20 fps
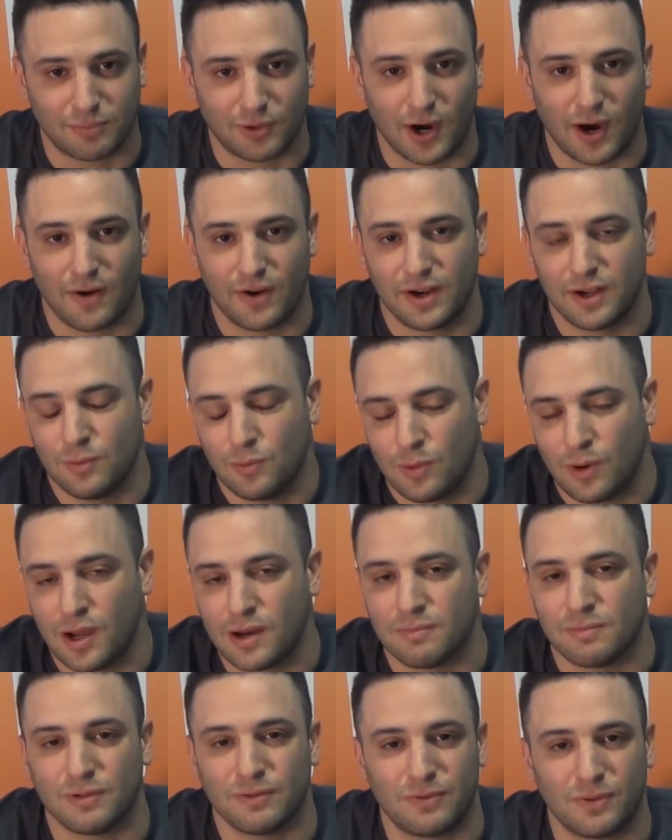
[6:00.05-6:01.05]
priority
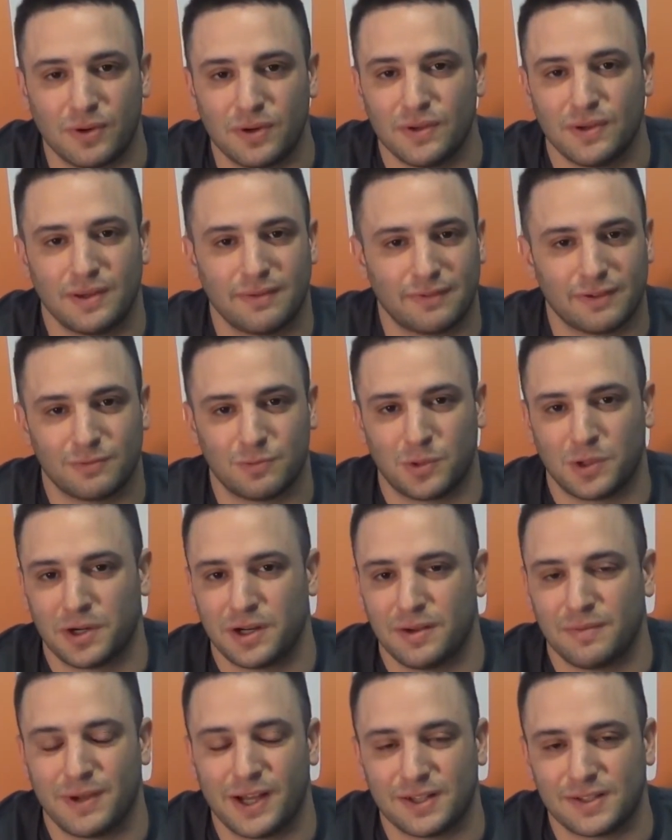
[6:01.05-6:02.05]
one before you even
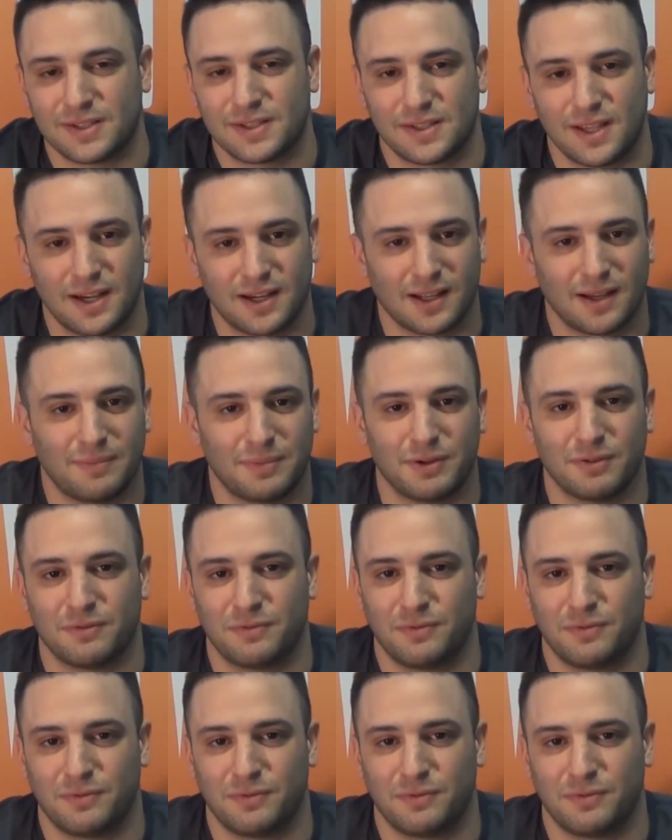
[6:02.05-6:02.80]
worry about setting up your